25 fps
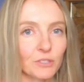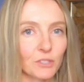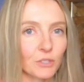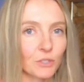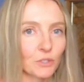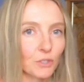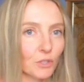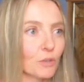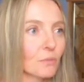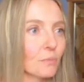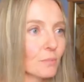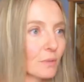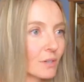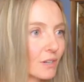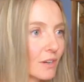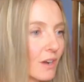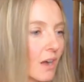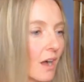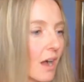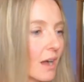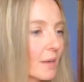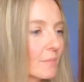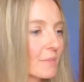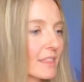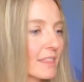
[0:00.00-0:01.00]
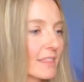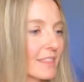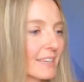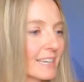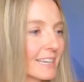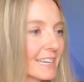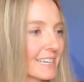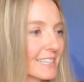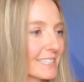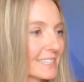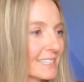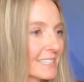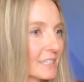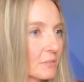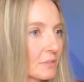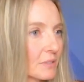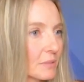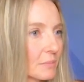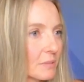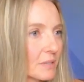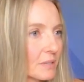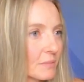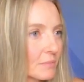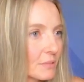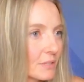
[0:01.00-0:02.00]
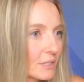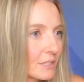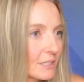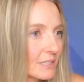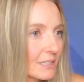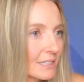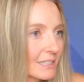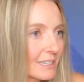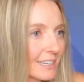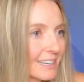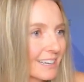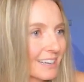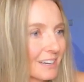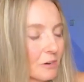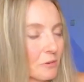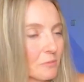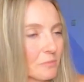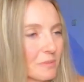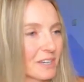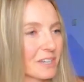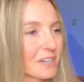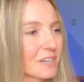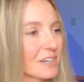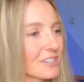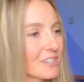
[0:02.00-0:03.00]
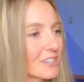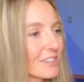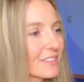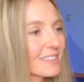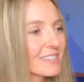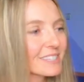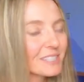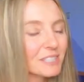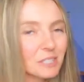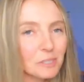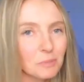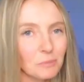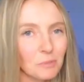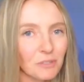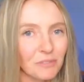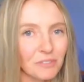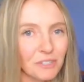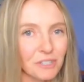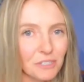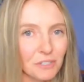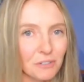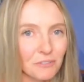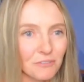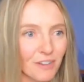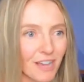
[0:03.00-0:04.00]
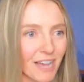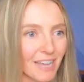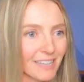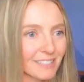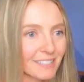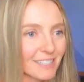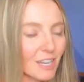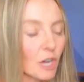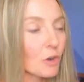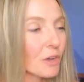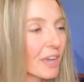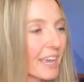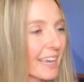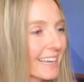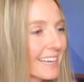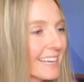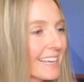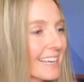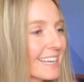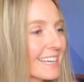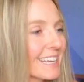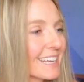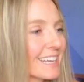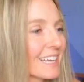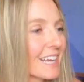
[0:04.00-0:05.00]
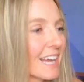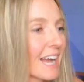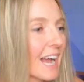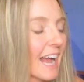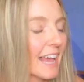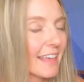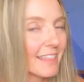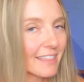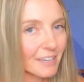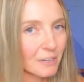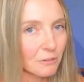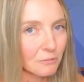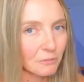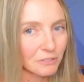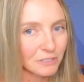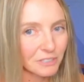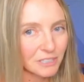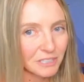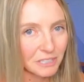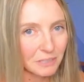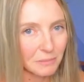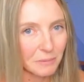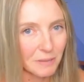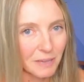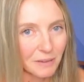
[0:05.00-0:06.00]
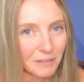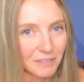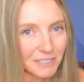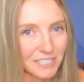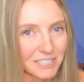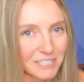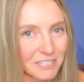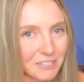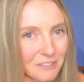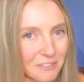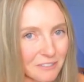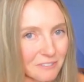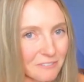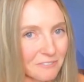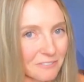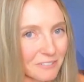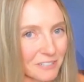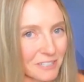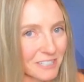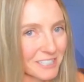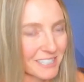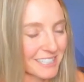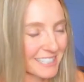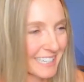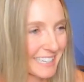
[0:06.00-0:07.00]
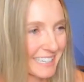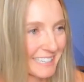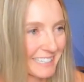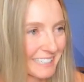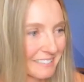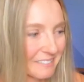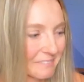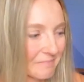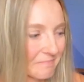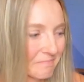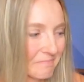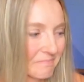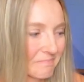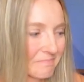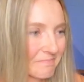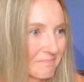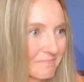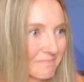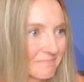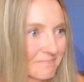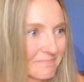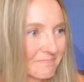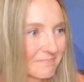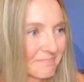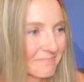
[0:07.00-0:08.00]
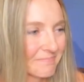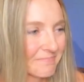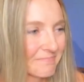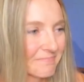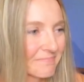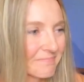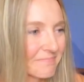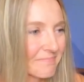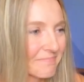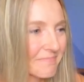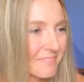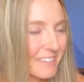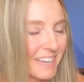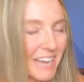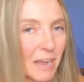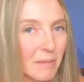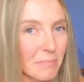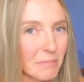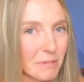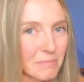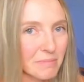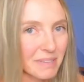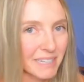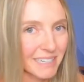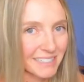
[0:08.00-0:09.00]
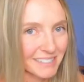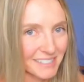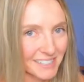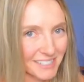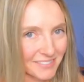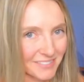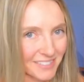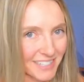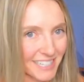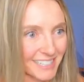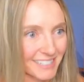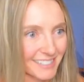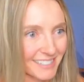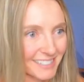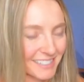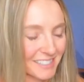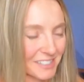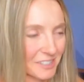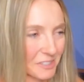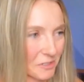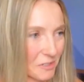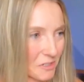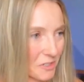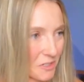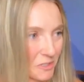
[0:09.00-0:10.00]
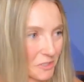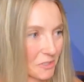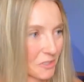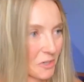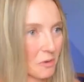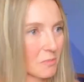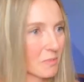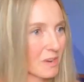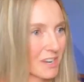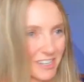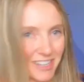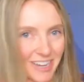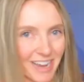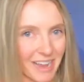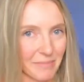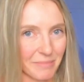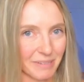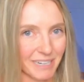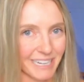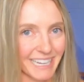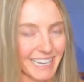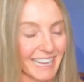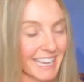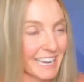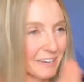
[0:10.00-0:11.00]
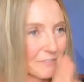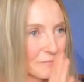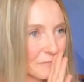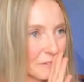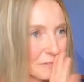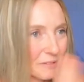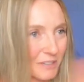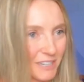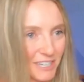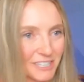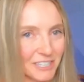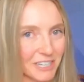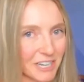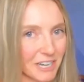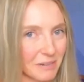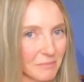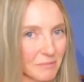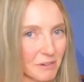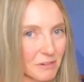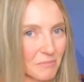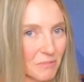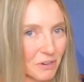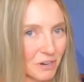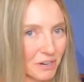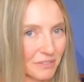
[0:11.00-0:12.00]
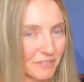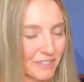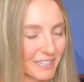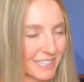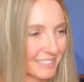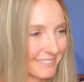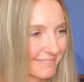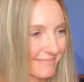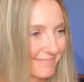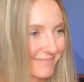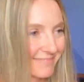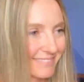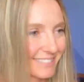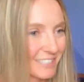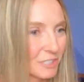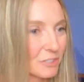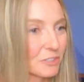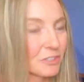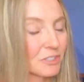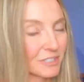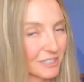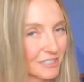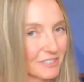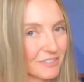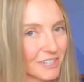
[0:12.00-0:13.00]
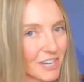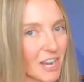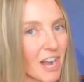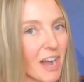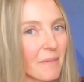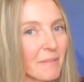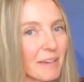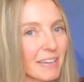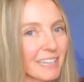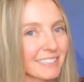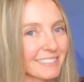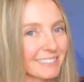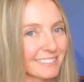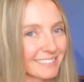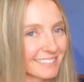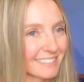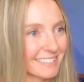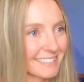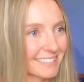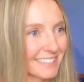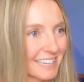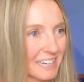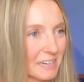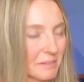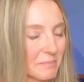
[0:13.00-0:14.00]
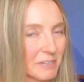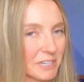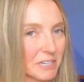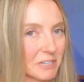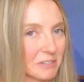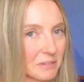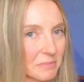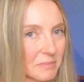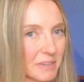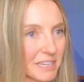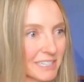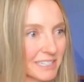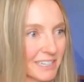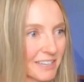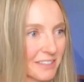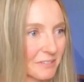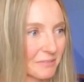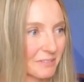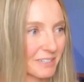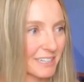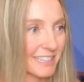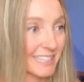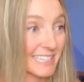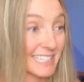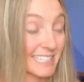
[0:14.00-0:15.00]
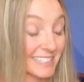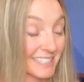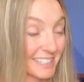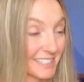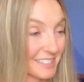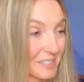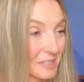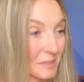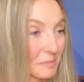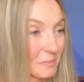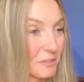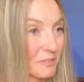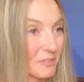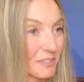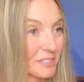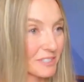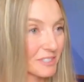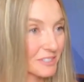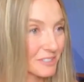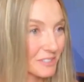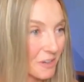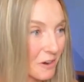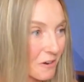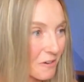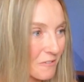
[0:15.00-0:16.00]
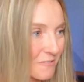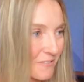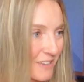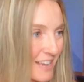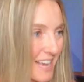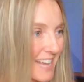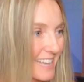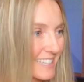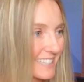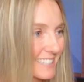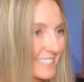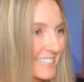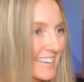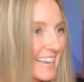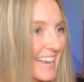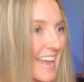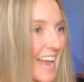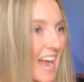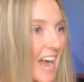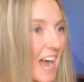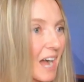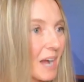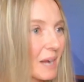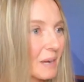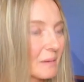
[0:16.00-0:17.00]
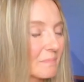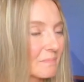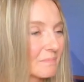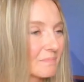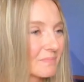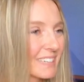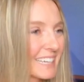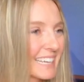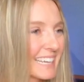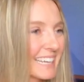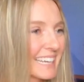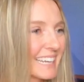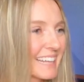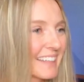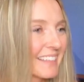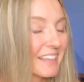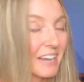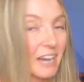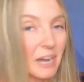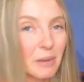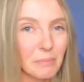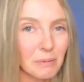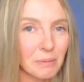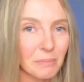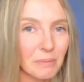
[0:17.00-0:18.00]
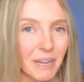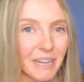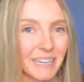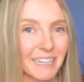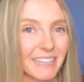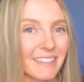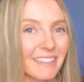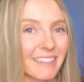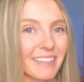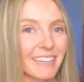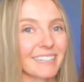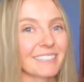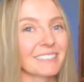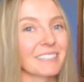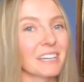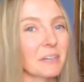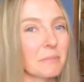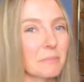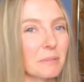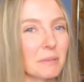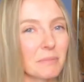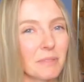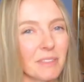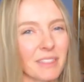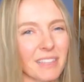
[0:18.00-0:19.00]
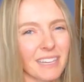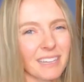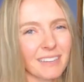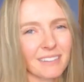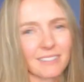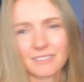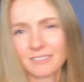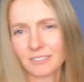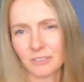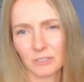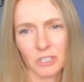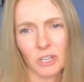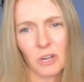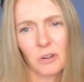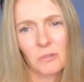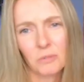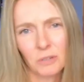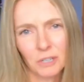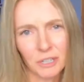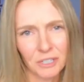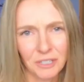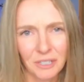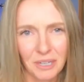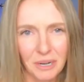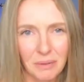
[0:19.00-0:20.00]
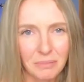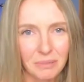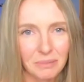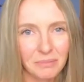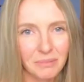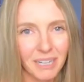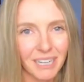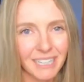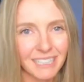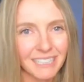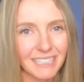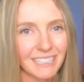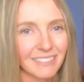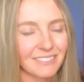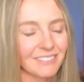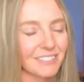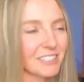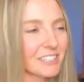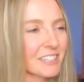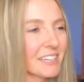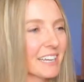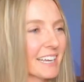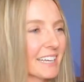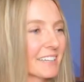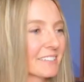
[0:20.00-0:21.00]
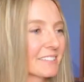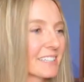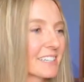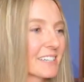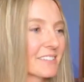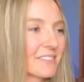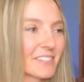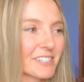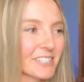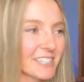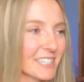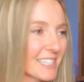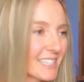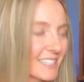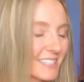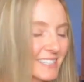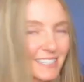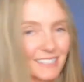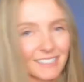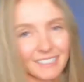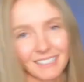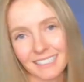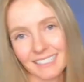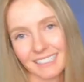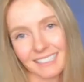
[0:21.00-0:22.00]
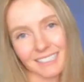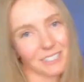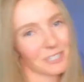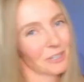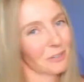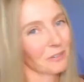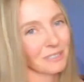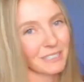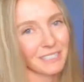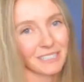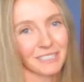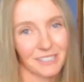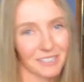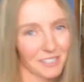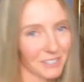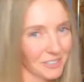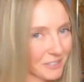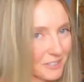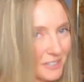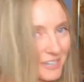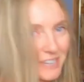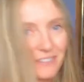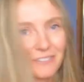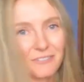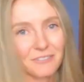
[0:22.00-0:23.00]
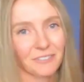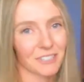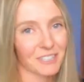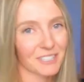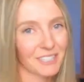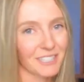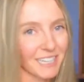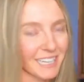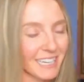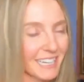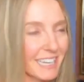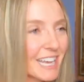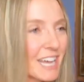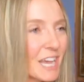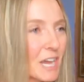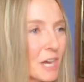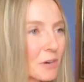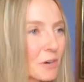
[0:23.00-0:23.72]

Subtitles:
super common thing I see with people. Oh my gosh, this is moving so fast. Okay, I think we're only gonna be able to do the first like couple minutes of this because there's just so much happening. And if we wanna talk about more of it, you should leave a comment letting me know to make another one of these. This is moving so fast. The upper body thing, a lot of people think don't work your upper body if you're getting ready for ski season. Totally disagree. The first thing,